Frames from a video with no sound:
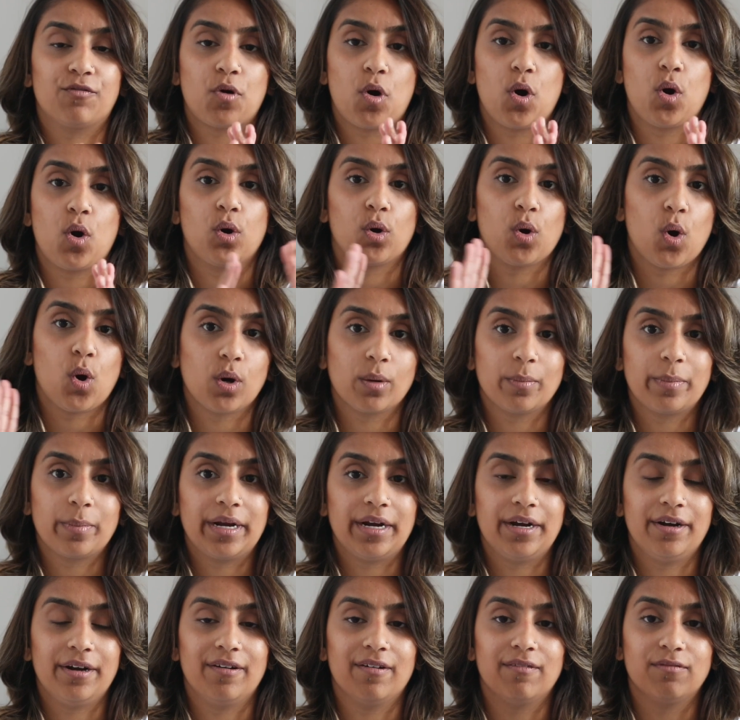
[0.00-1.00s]
for a long
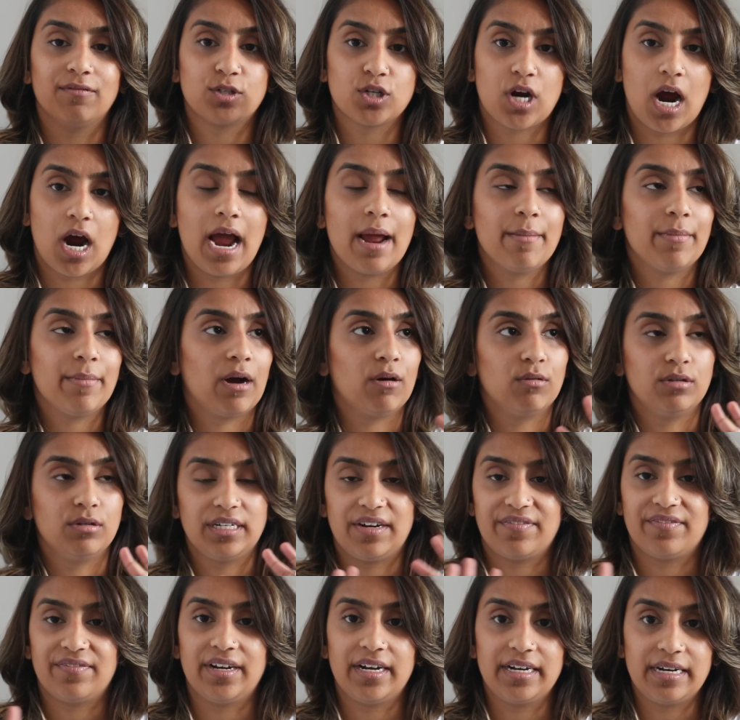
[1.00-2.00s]
period of time, I'll
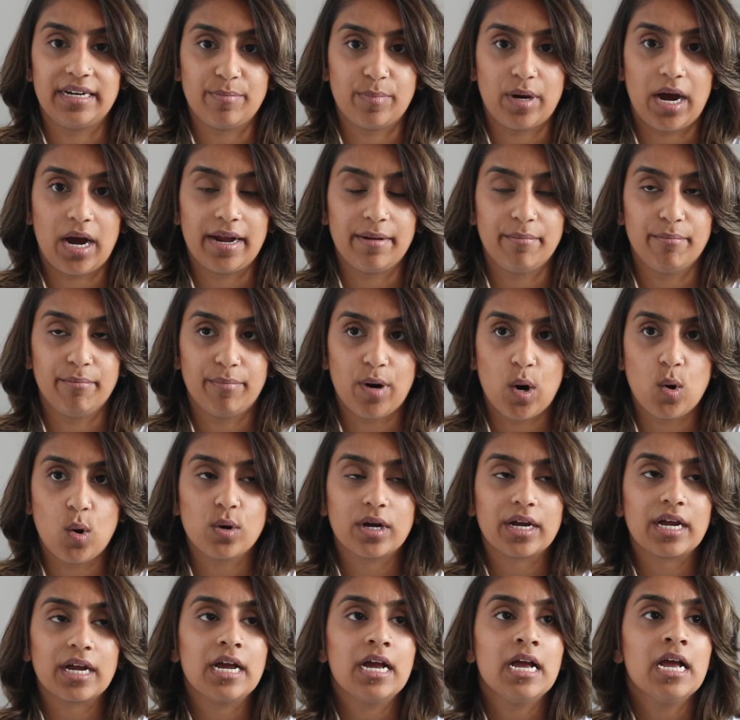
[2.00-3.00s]
definitely buy in
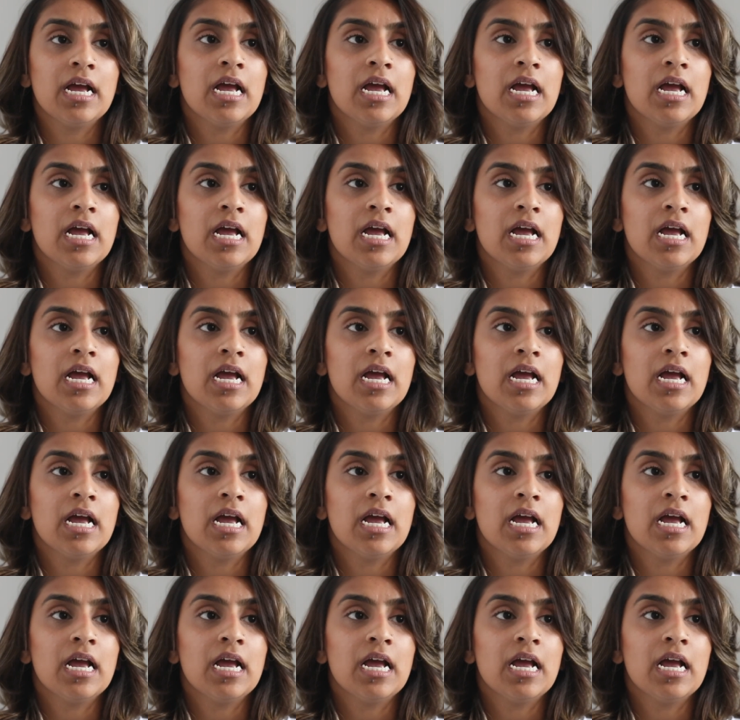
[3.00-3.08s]
bulk.